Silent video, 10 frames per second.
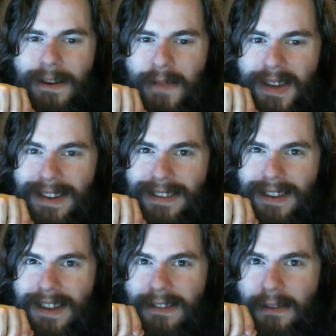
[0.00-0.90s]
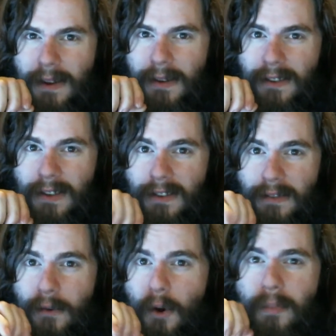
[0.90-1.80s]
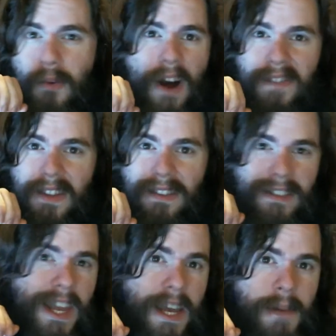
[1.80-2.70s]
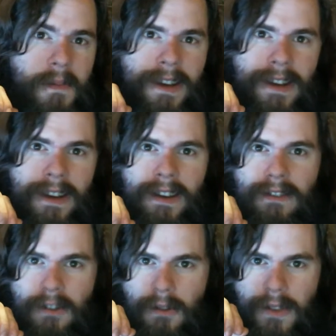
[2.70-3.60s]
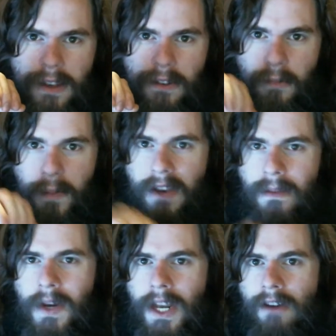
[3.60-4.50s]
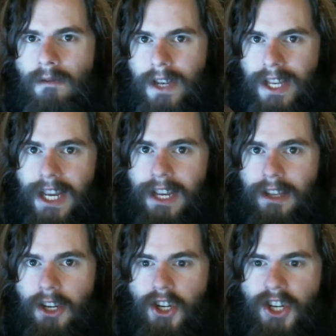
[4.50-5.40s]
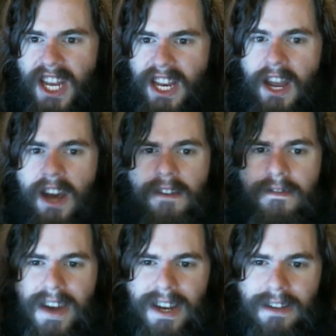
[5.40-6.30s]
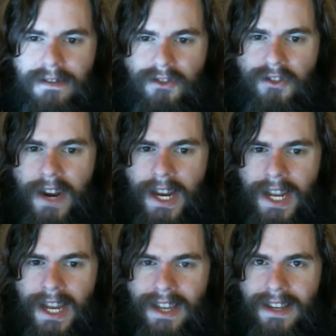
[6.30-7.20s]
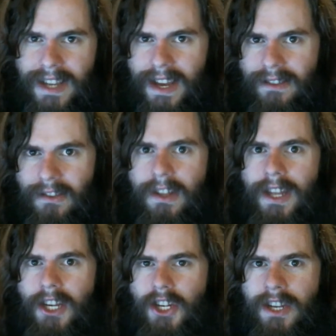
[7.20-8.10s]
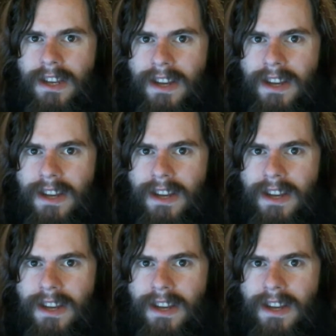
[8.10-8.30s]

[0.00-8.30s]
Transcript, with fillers: because it's a, it's, it's a for profit scheme. So they'll spend money on ridiculous shit, not effective training and de escalation.